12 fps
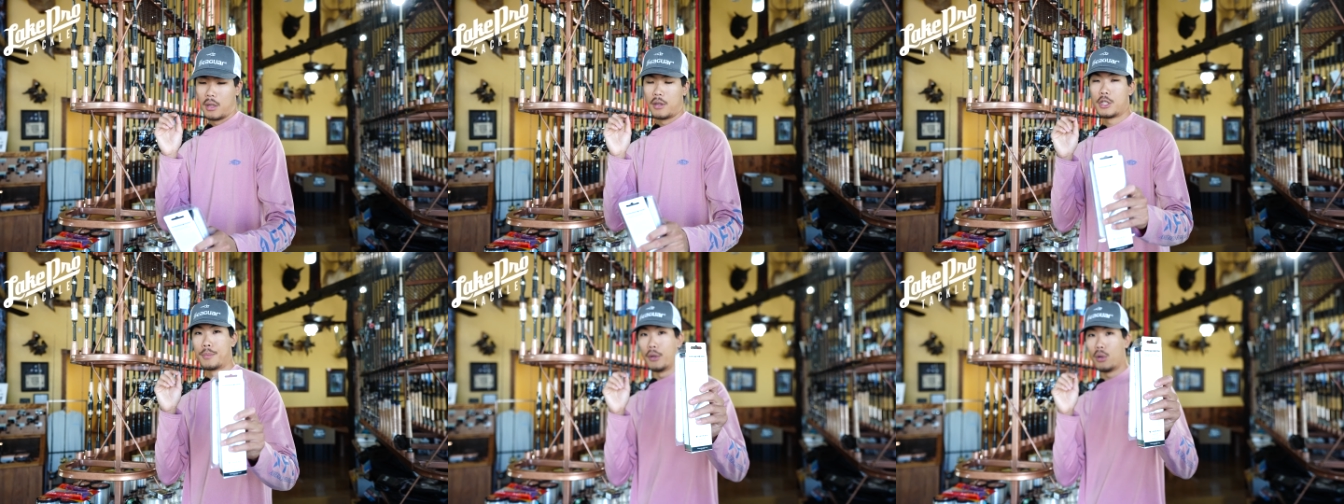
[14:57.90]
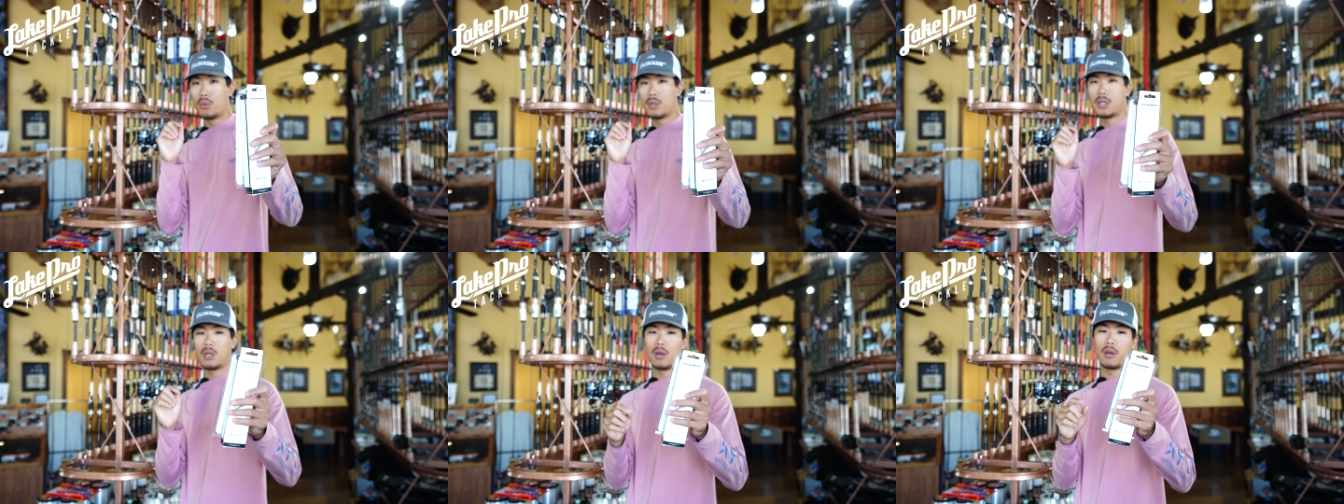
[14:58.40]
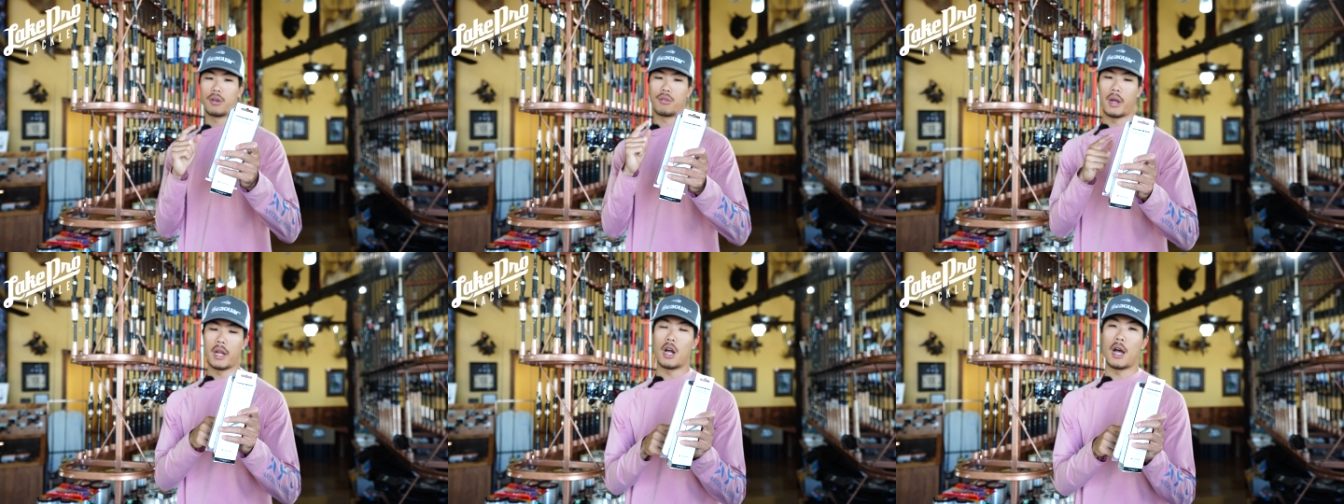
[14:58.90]
spoons,
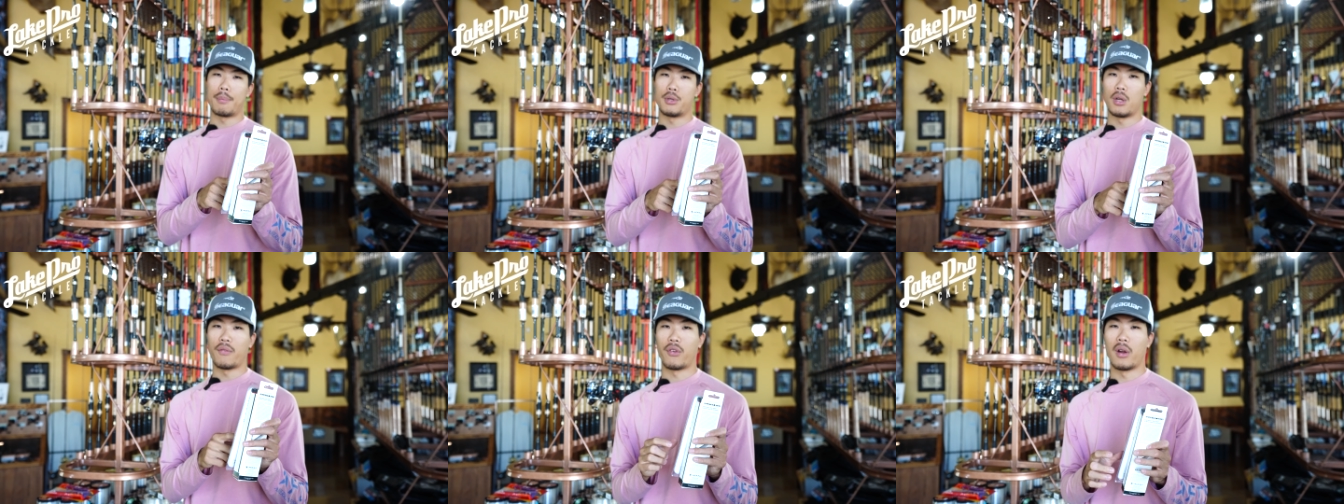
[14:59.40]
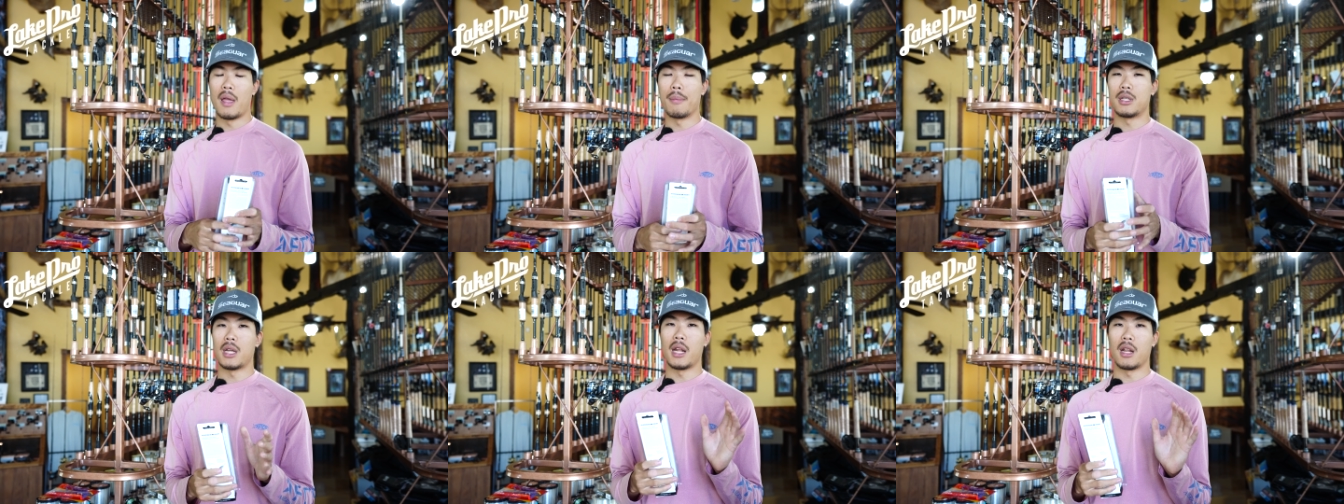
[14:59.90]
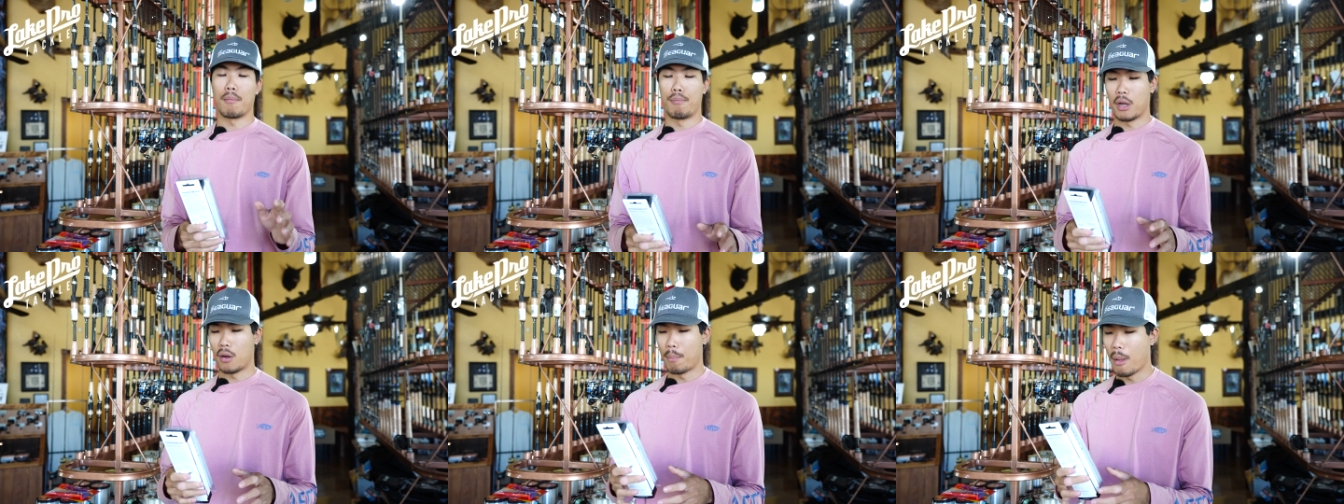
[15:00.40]
great option for imitating
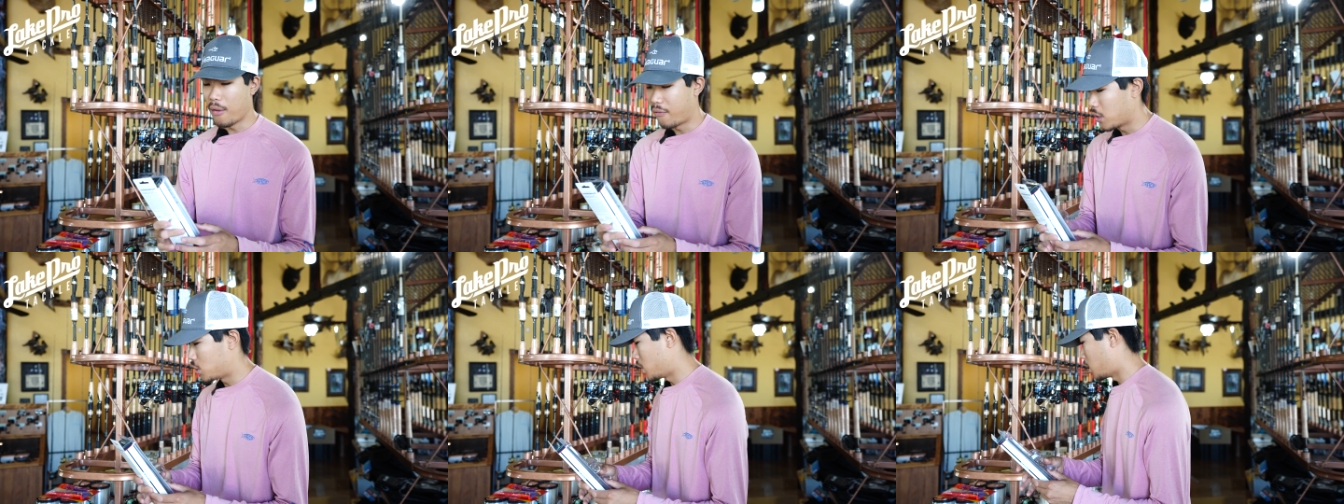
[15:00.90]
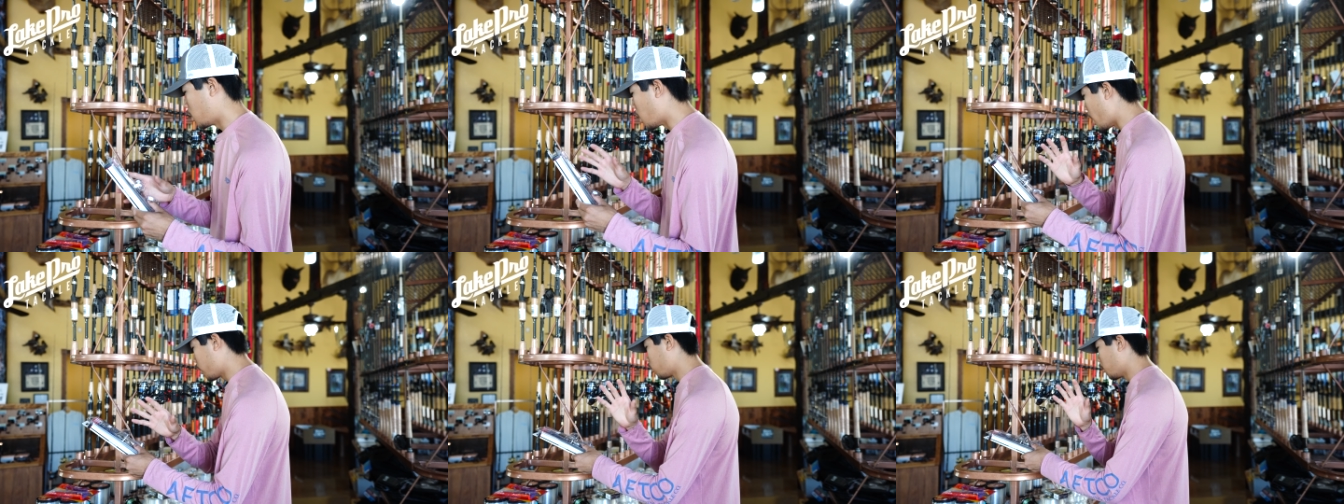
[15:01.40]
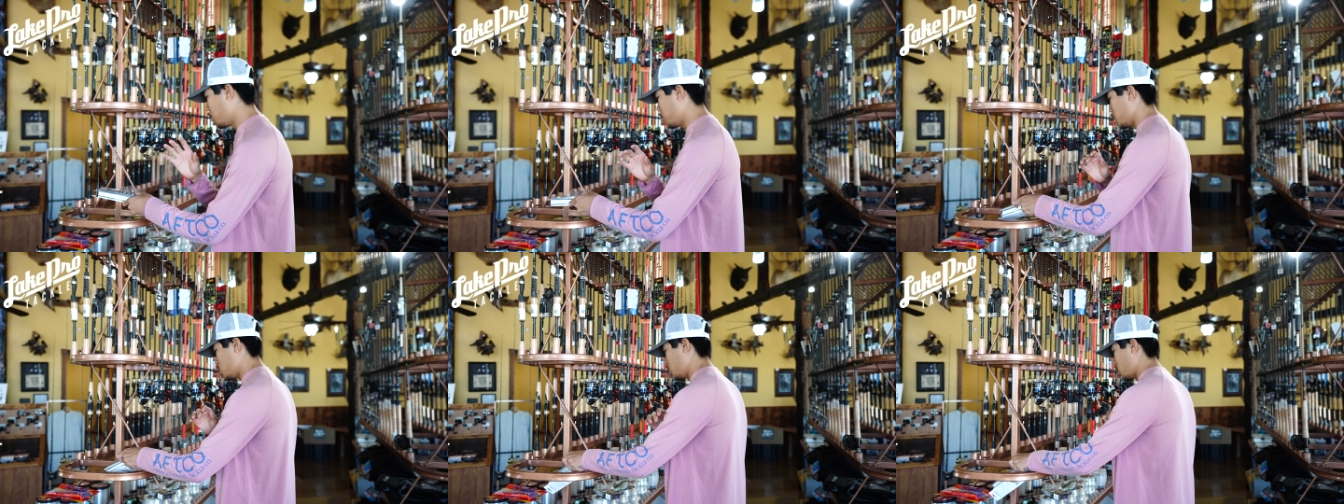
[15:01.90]
bigger bait fish. And an honorable
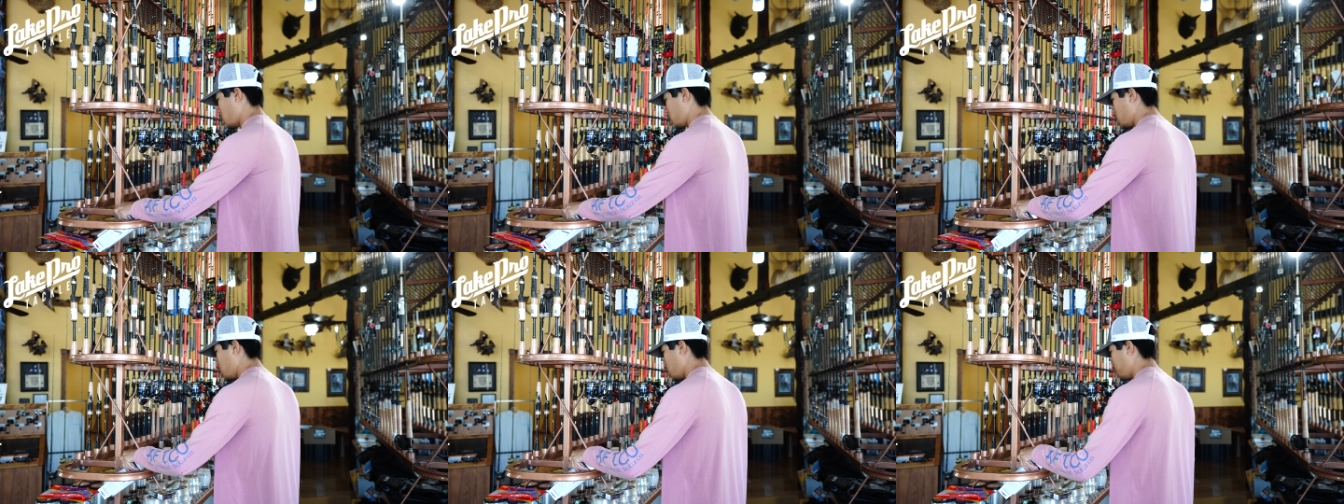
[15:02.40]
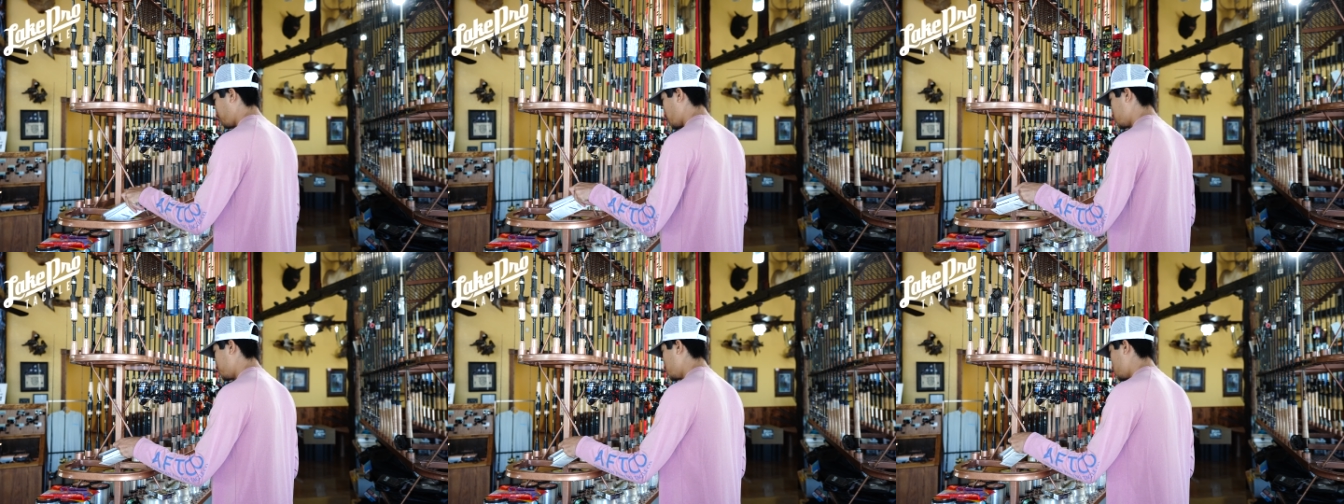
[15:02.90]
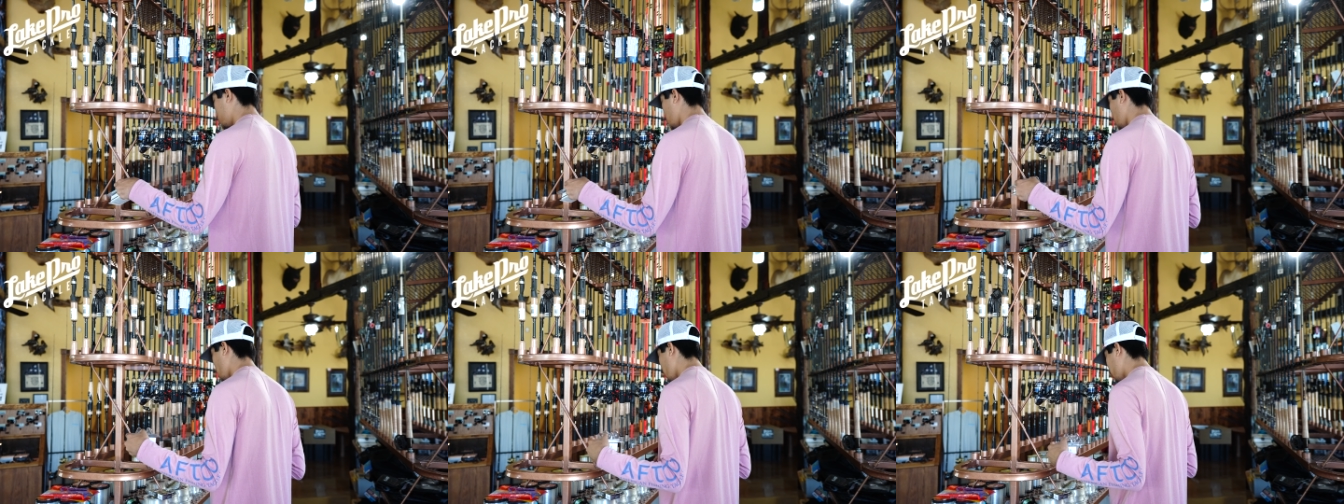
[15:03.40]
mention on here, as much as
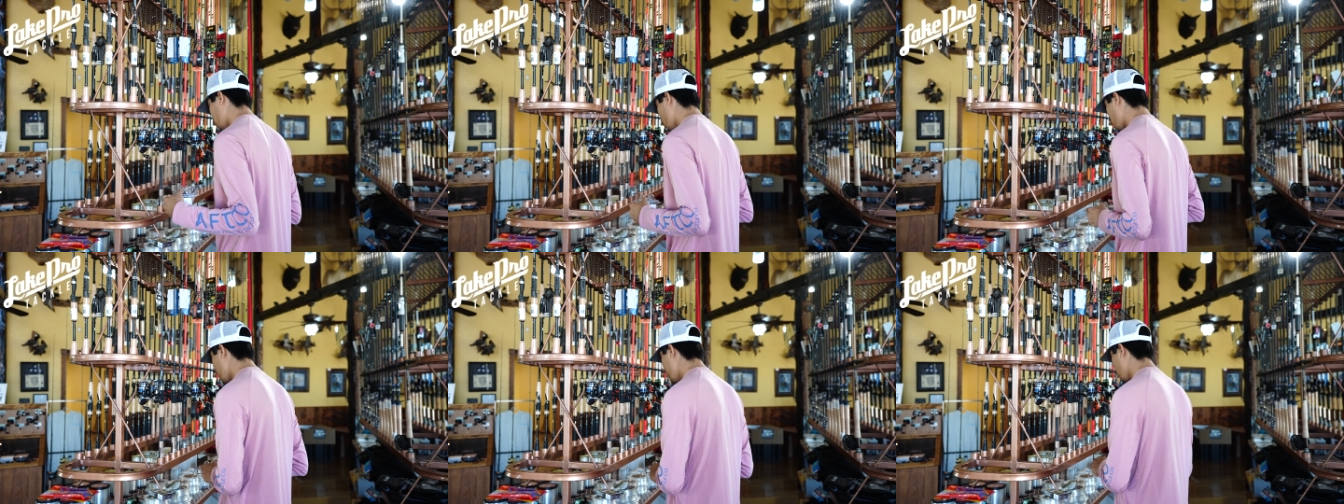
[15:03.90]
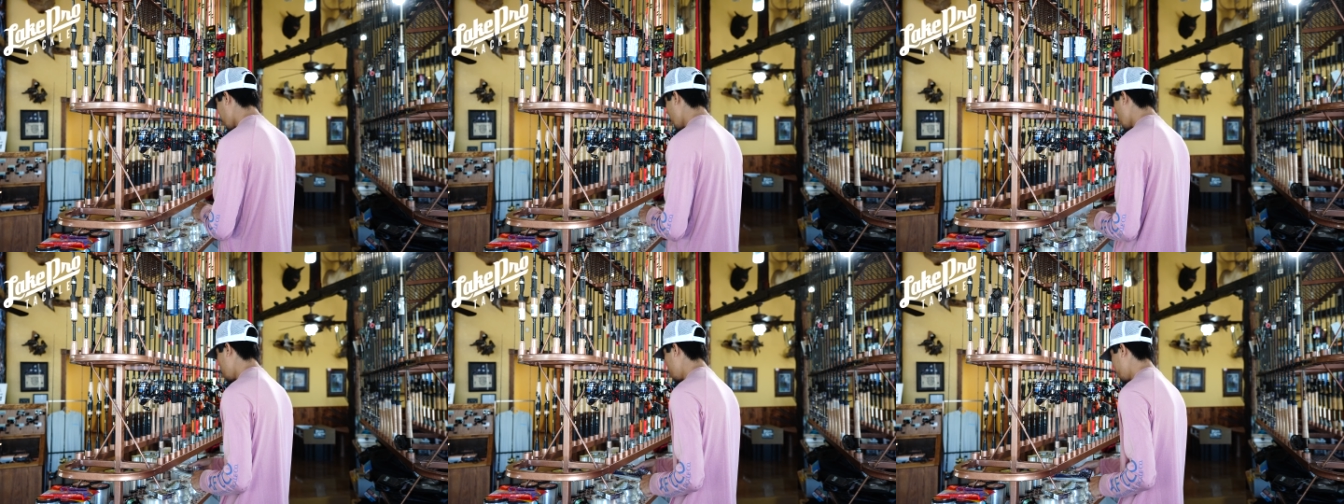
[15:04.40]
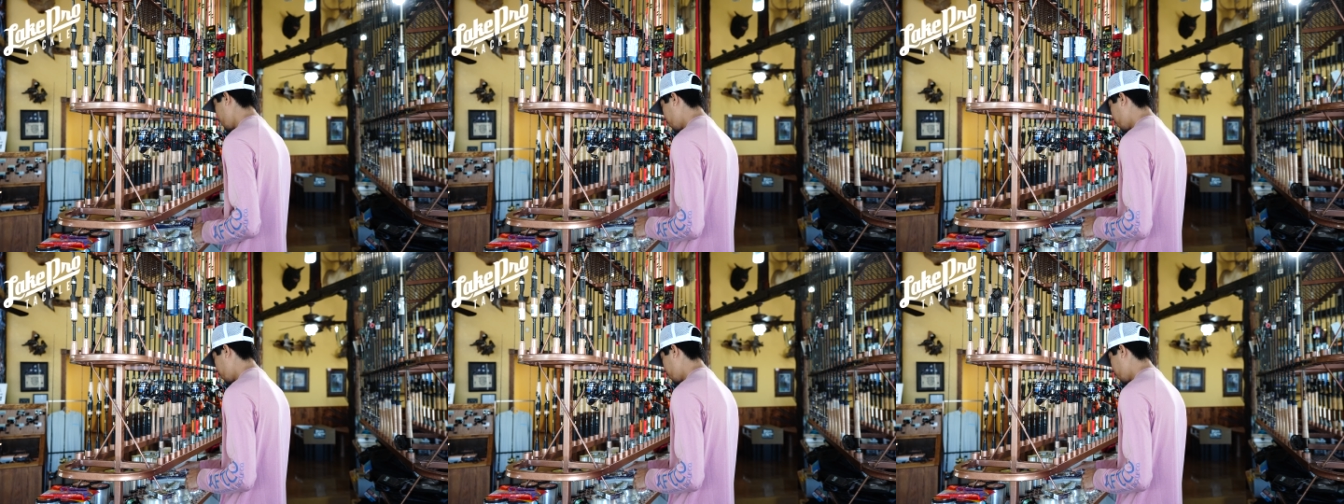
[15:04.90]
I love throwing a big bait,